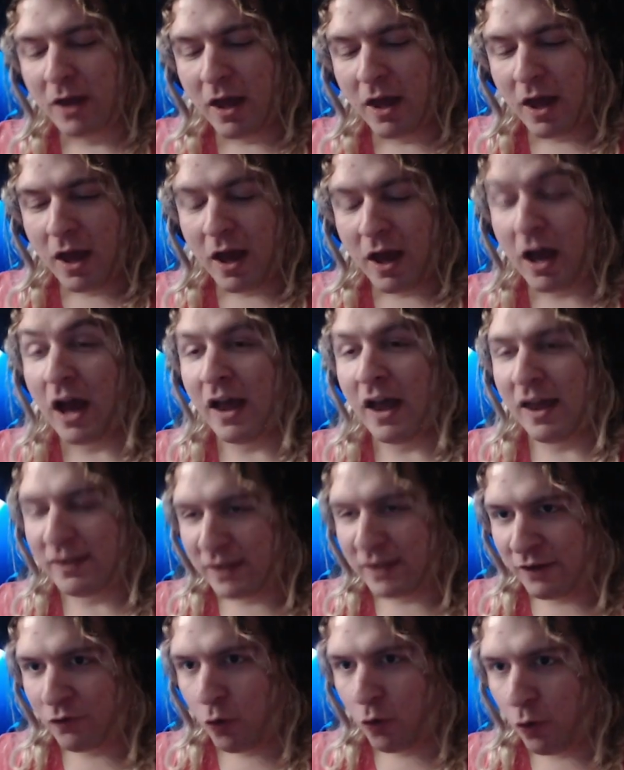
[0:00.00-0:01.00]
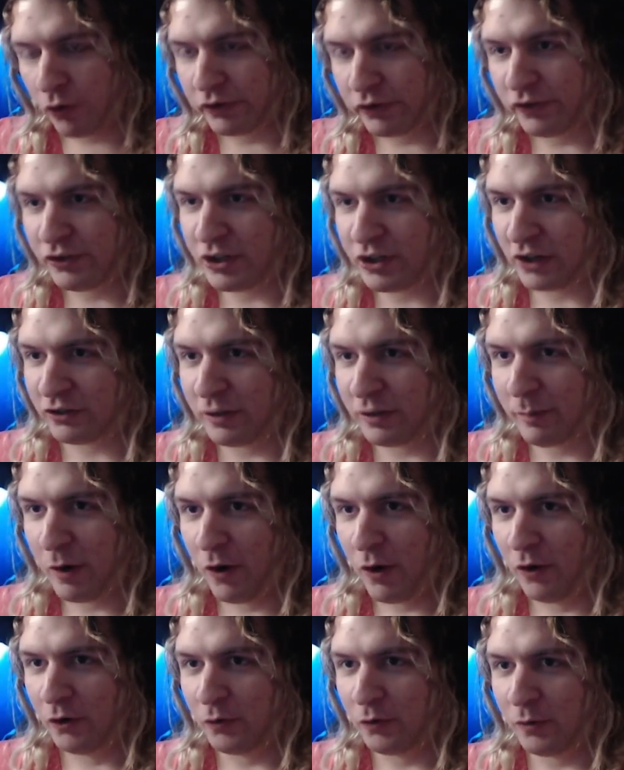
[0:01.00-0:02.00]
and then of course it's
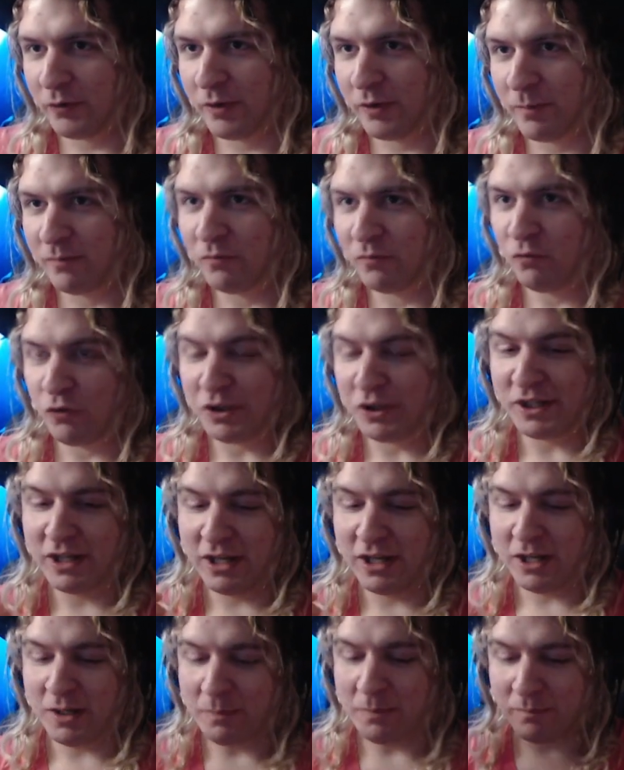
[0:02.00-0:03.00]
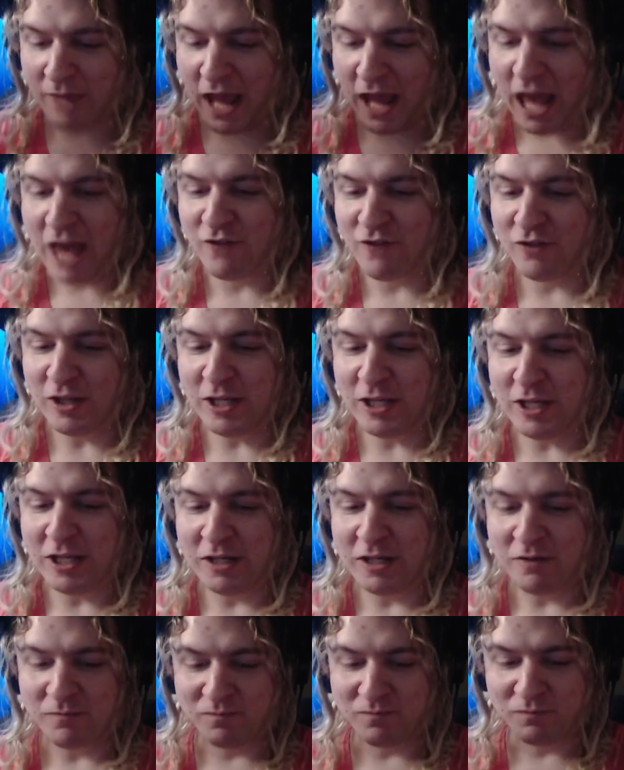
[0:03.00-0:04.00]
juxtaposed with some really
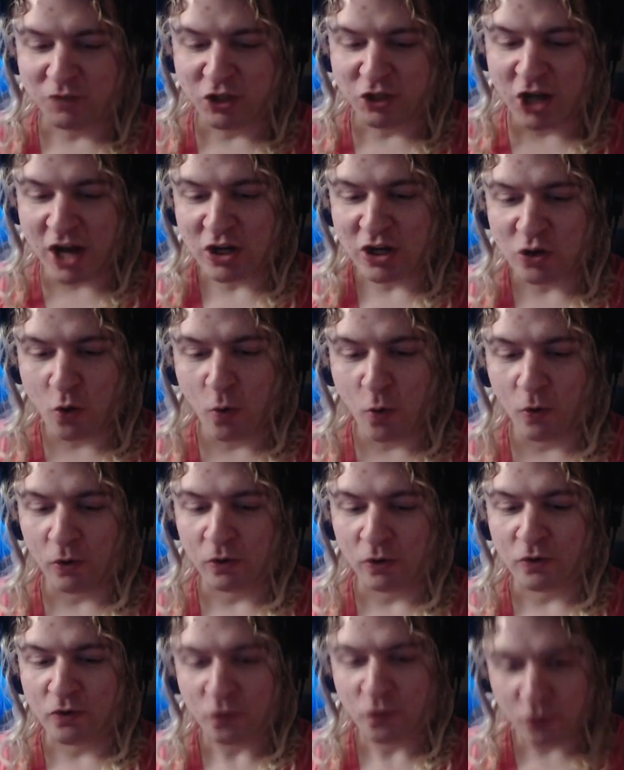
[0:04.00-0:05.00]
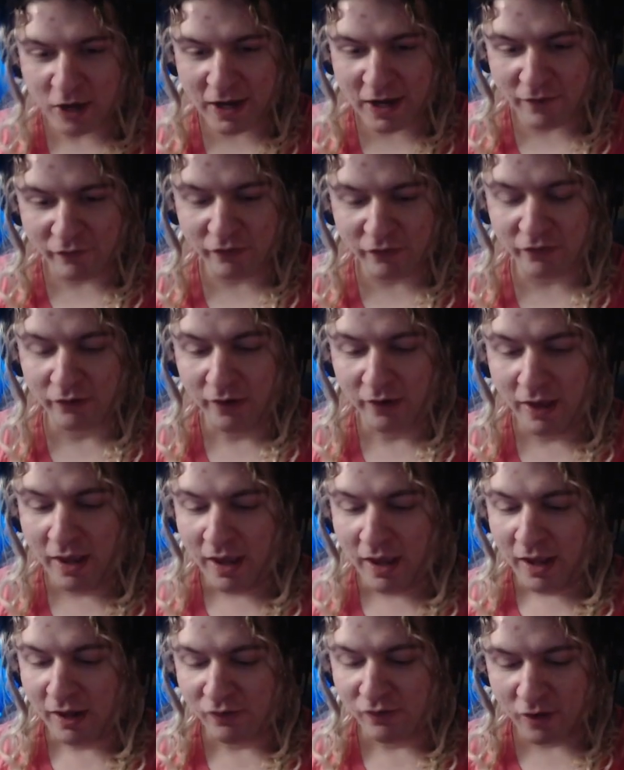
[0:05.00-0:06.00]
heavy gentcore riffs
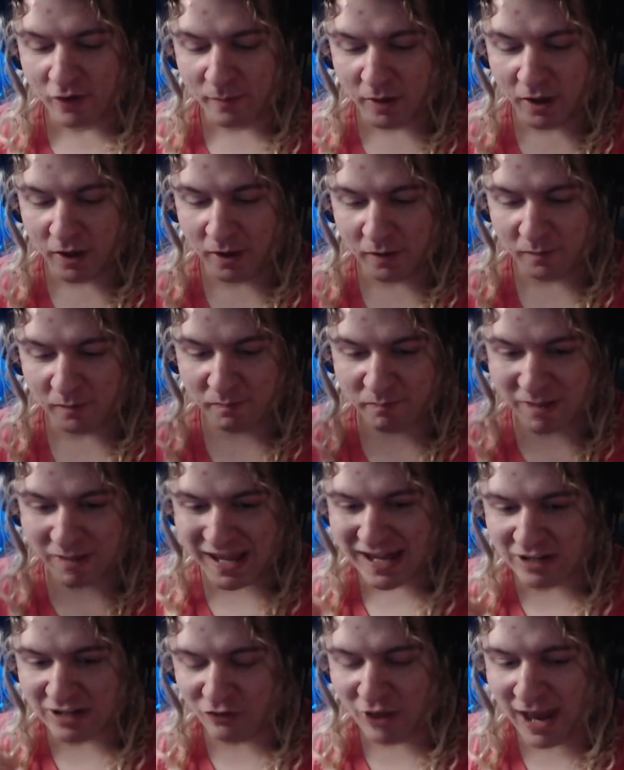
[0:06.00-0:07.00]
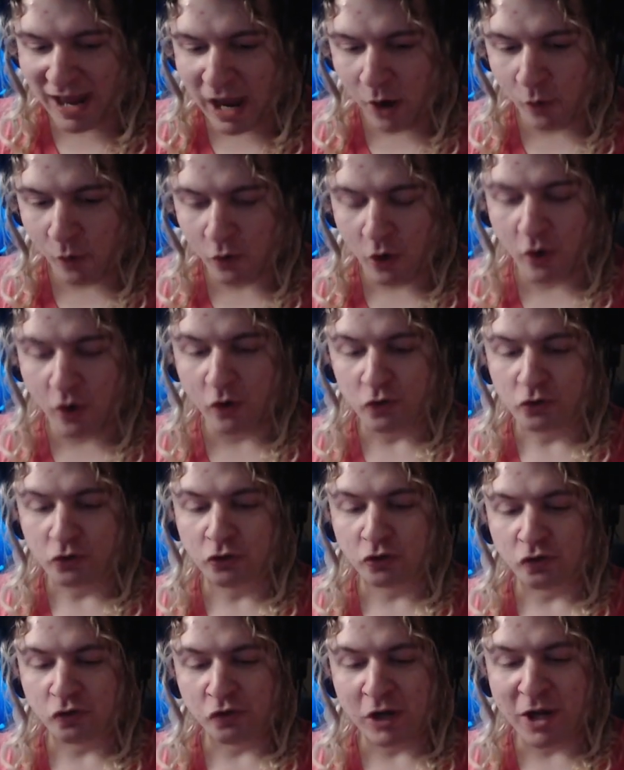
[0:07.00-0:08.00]
and some big loud harsh
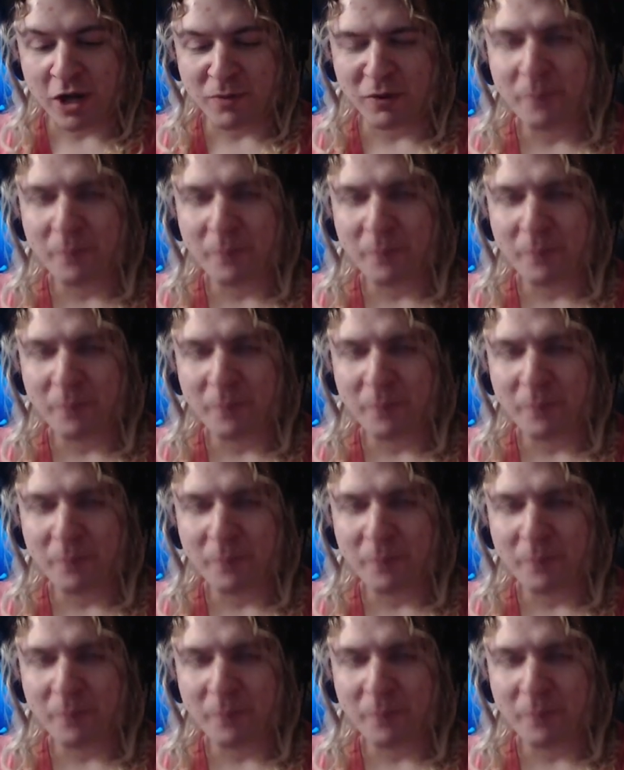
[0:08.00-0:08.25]
screams.